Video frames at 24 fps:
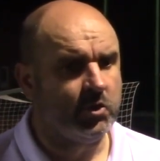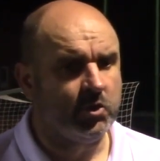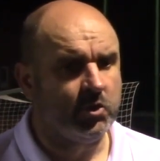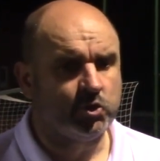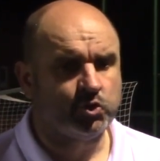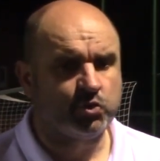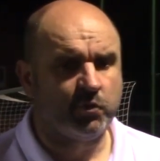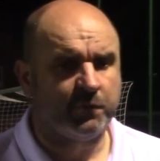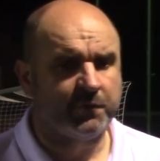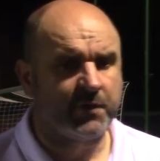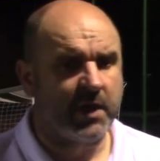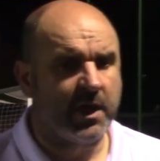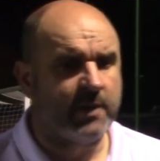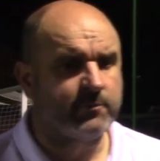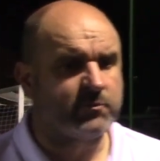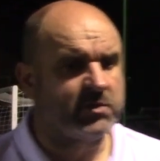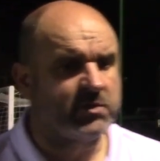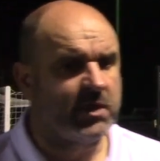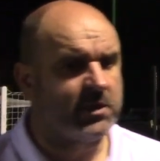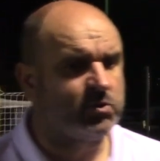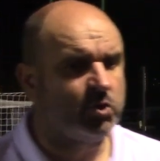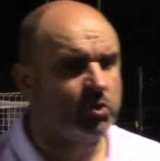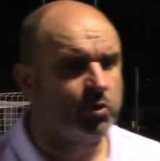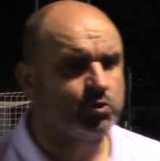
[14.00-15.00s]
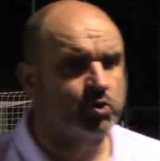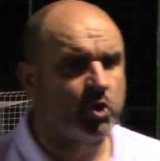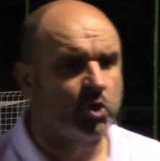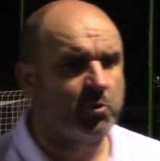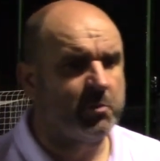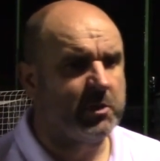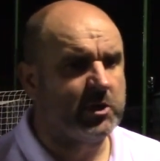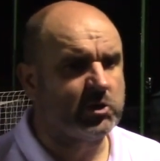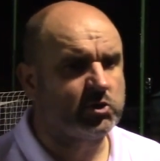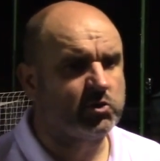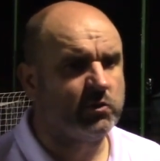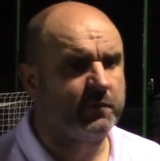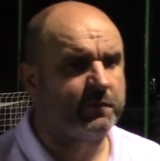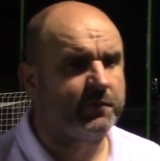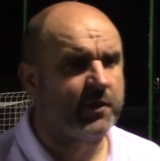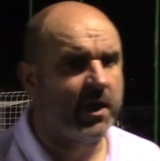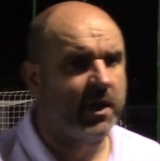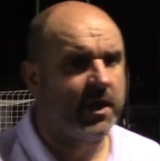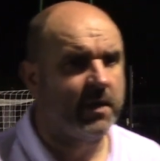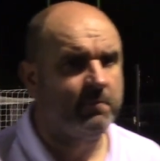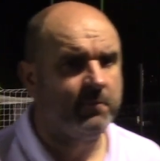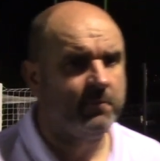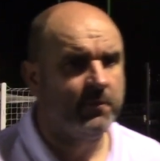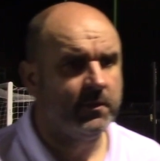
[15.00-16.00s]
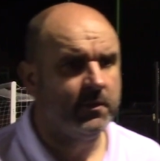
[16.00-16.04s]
Tough game tonight. Always going to be a tough game.